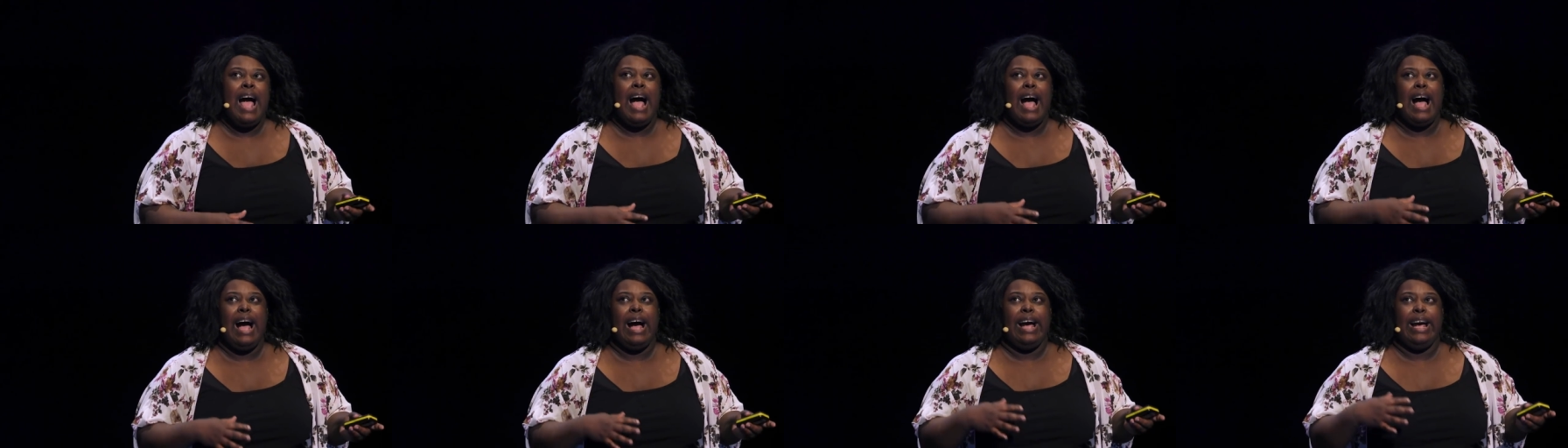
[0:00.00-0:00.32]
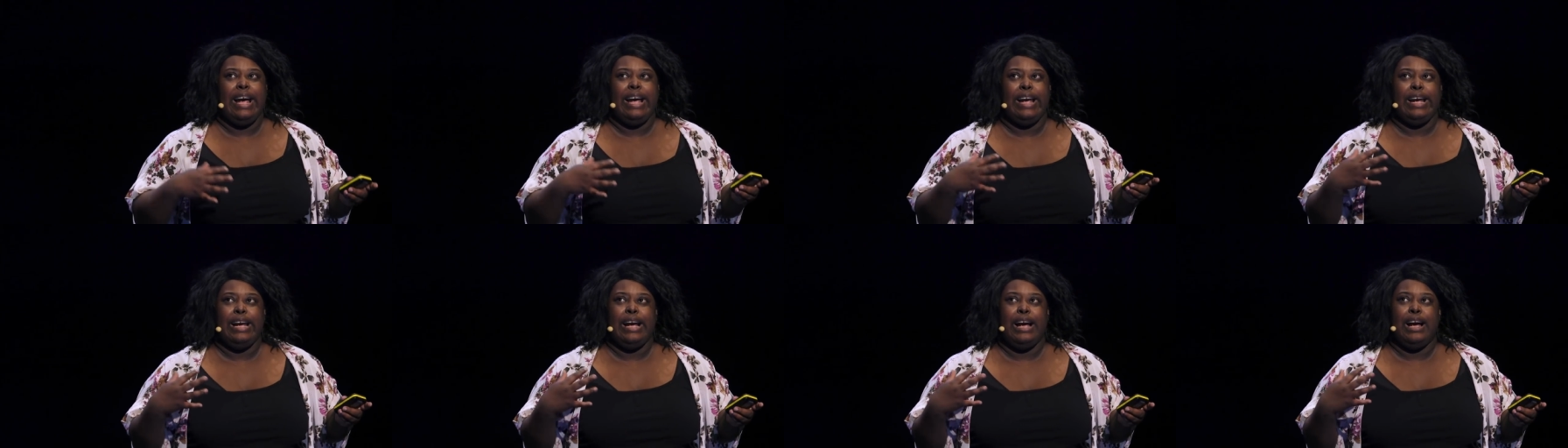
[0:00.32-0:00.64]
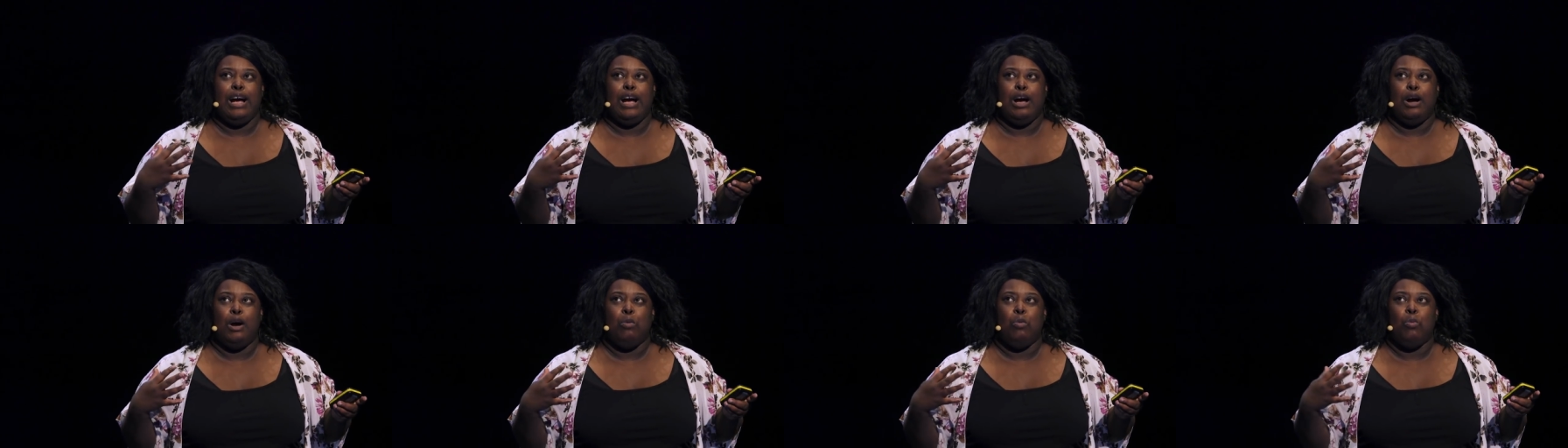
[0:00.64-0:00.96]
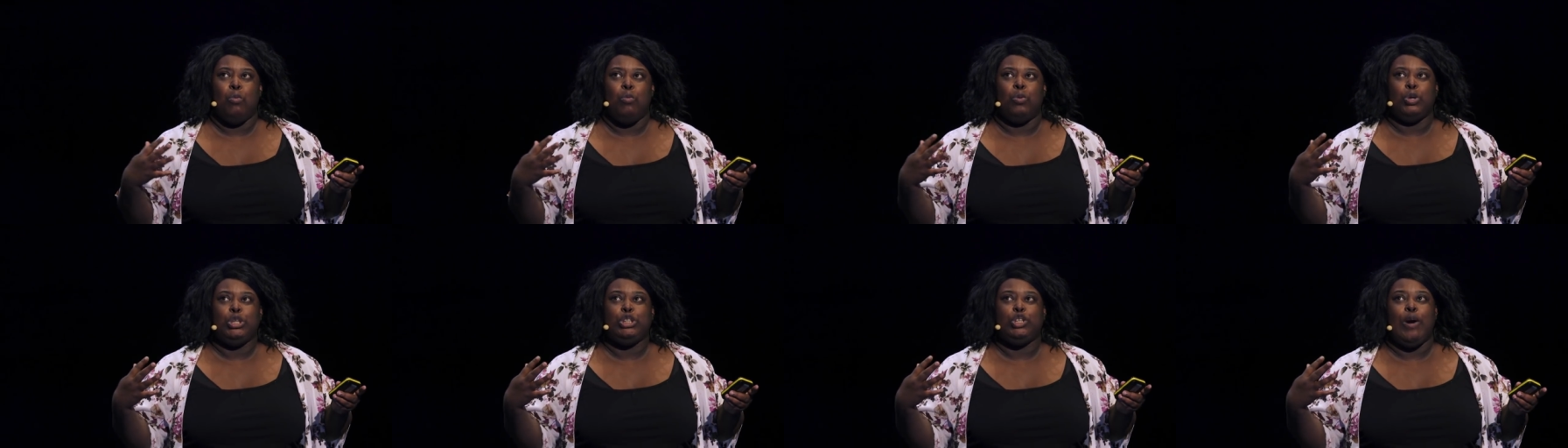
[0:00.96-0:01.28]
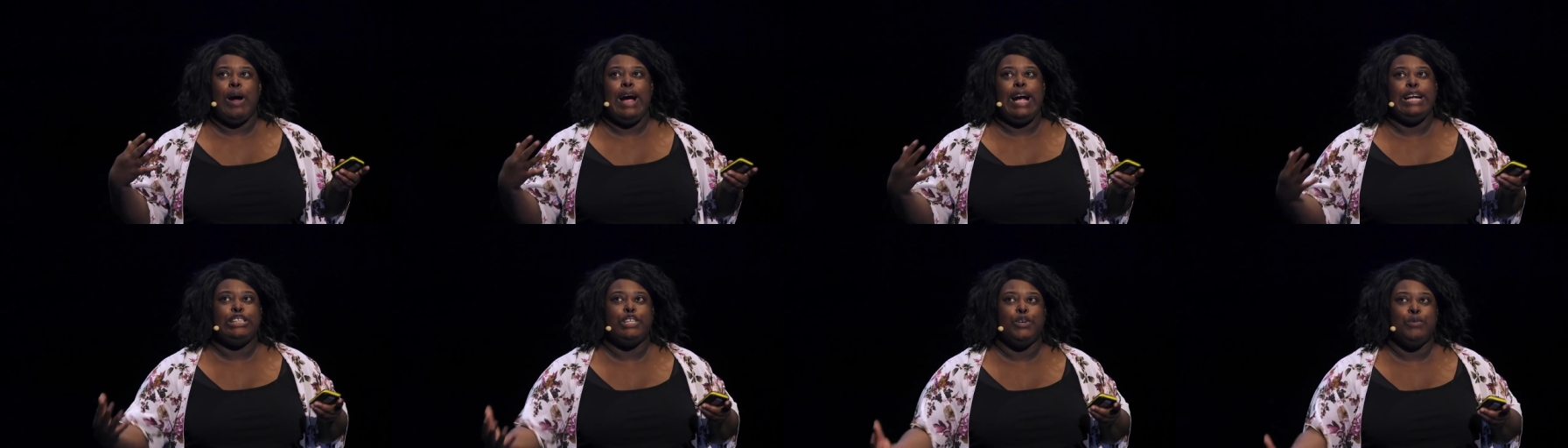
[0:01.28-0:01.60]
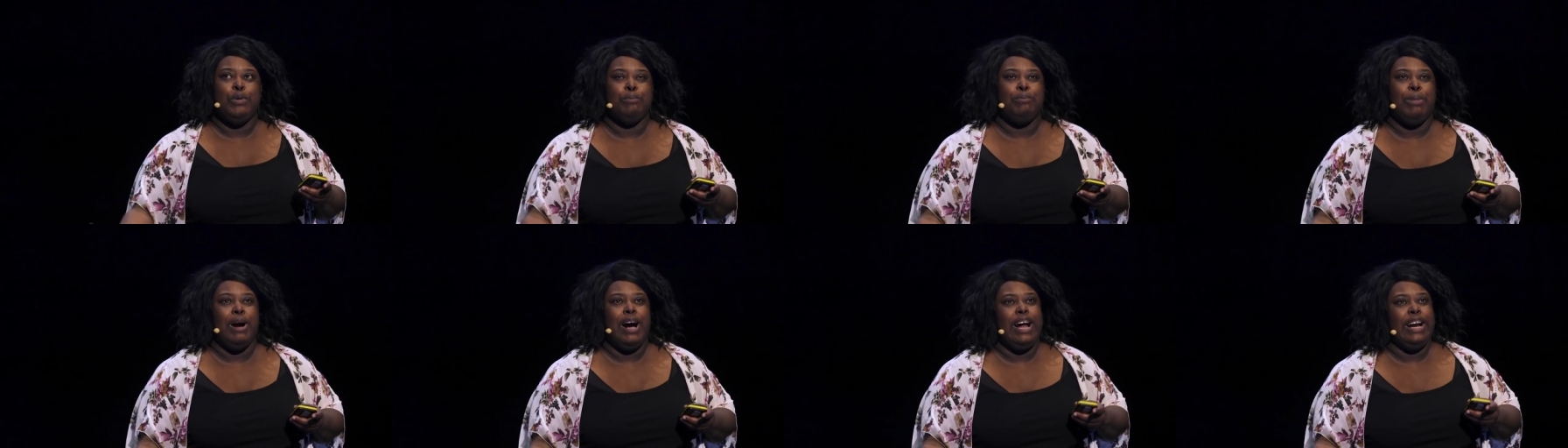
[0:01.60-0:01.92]
I tried
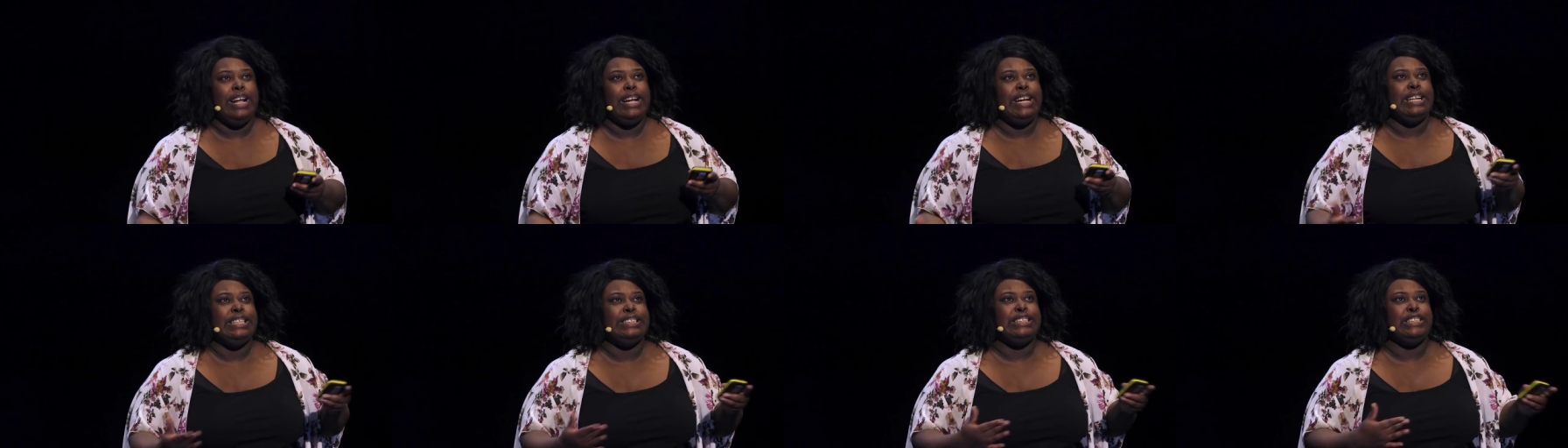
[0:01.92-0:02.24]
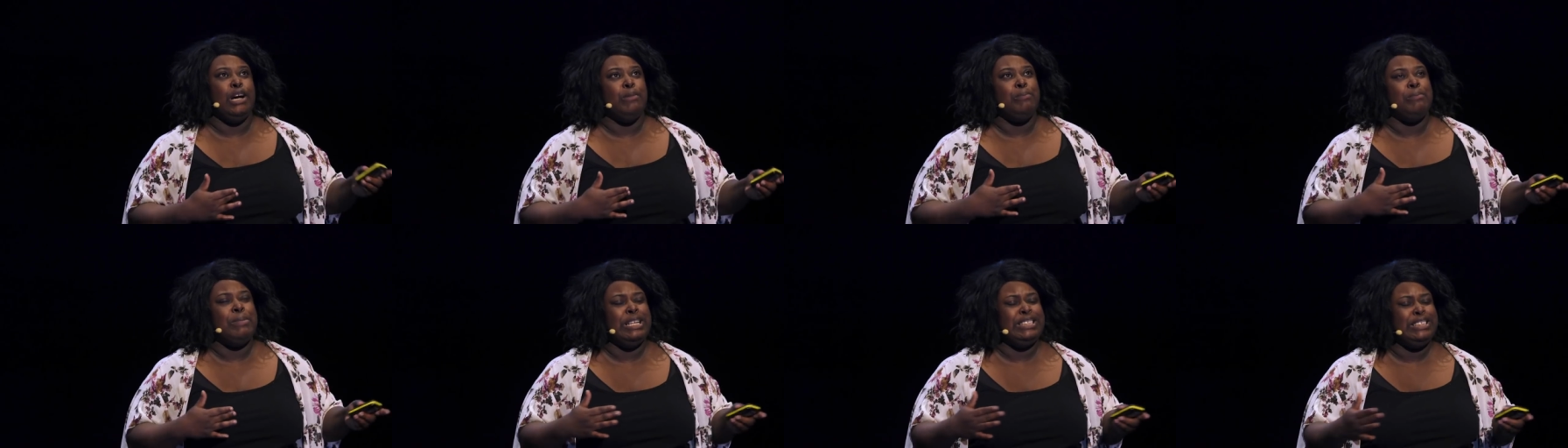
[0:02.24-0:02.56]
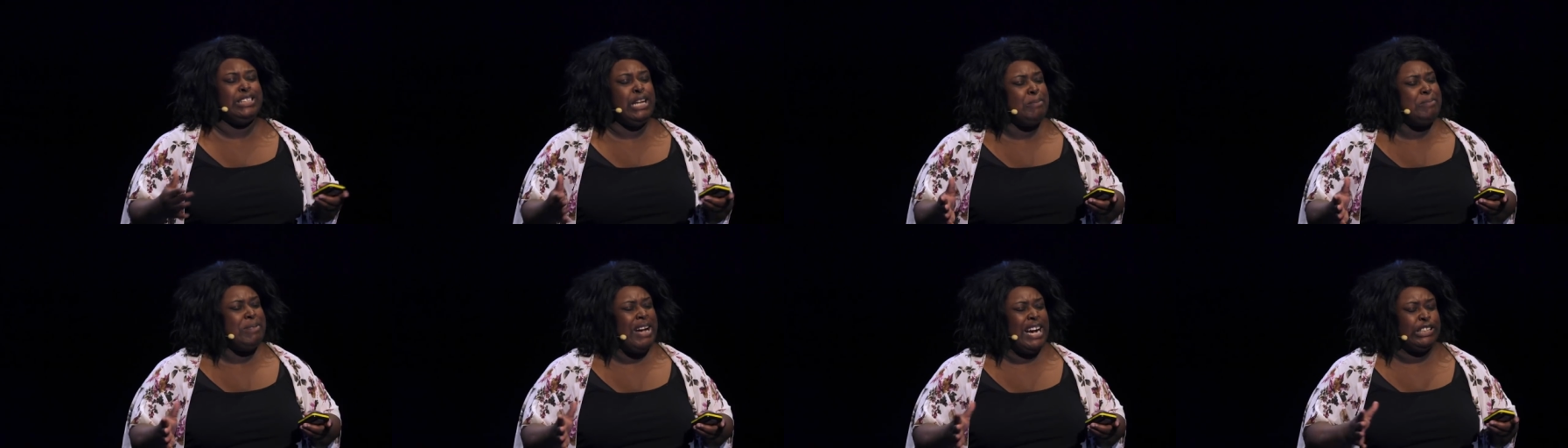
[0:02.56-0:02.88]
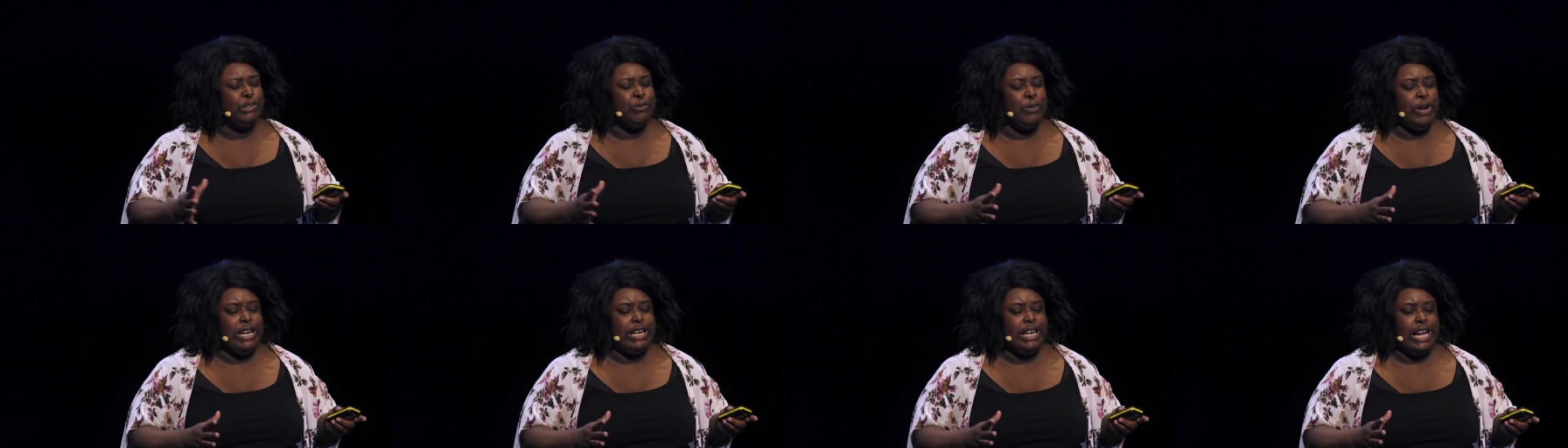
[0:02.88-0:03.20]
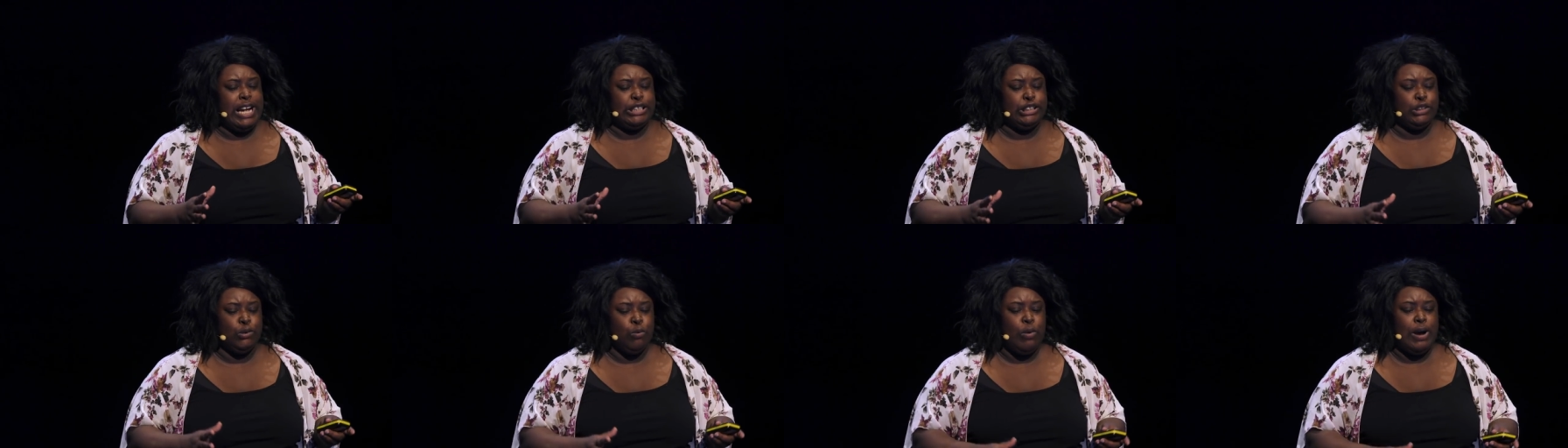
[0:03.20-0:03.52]
to embody and sometimes went against